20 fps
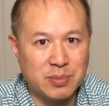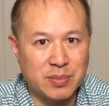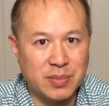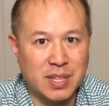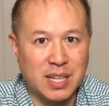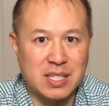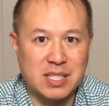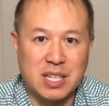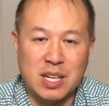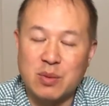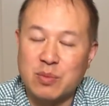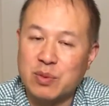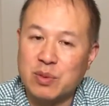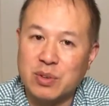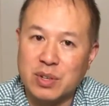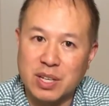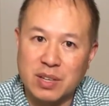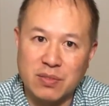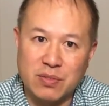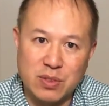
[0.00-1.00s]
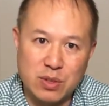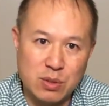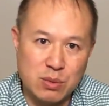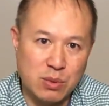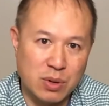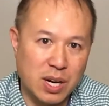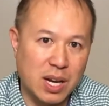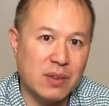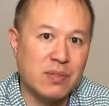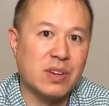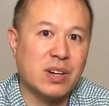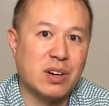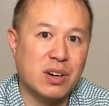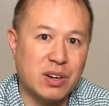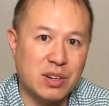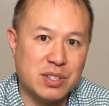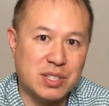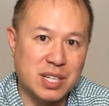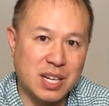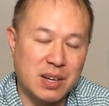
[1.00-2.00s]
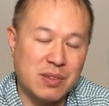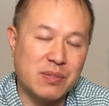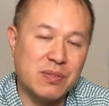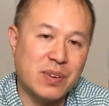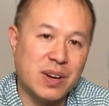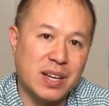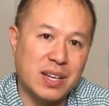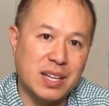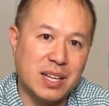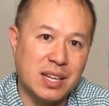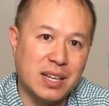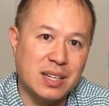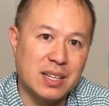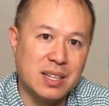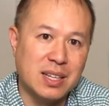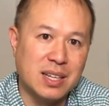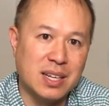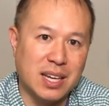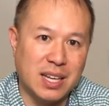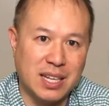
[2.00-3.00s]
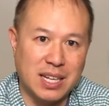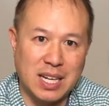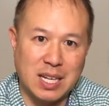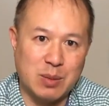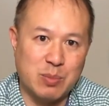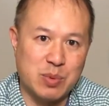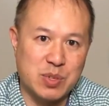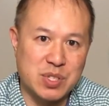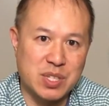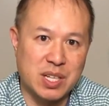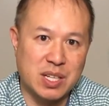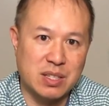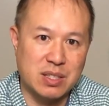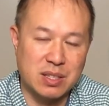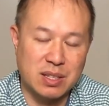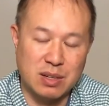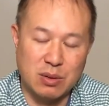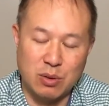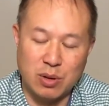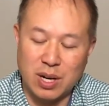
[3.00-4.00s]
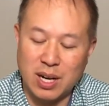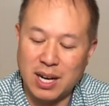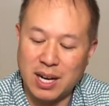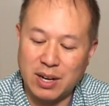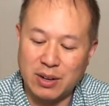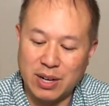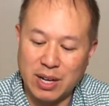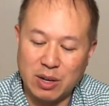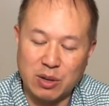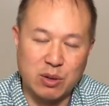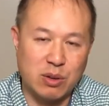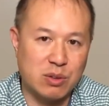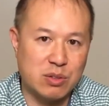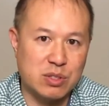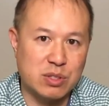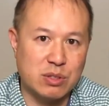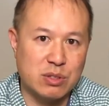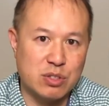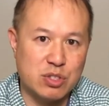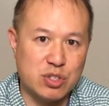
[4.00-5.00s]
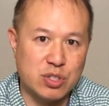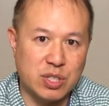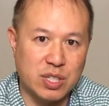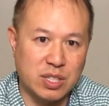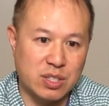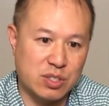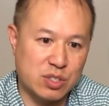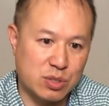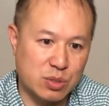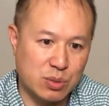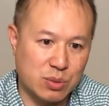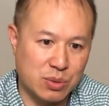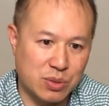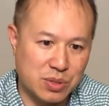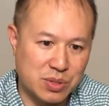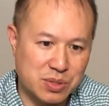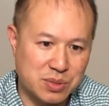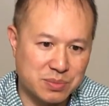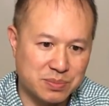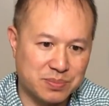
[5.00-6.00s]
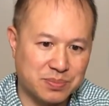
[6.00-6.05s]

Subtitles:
That's helpful if you are having a hard time finding a 90% or higher alcohol solution in stores.